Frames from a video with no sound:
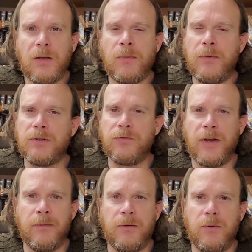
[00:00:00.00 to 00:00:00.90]
Maybe it's a
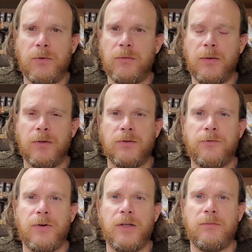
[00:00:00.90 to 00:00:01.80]
family member, maybe it's a
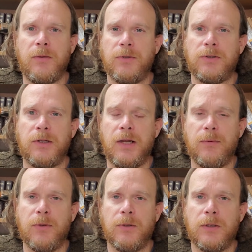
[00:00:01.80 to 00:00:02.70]
friend, maybe it's a
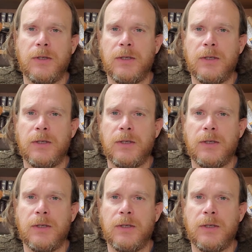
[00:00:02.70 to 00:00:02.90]
neighbor.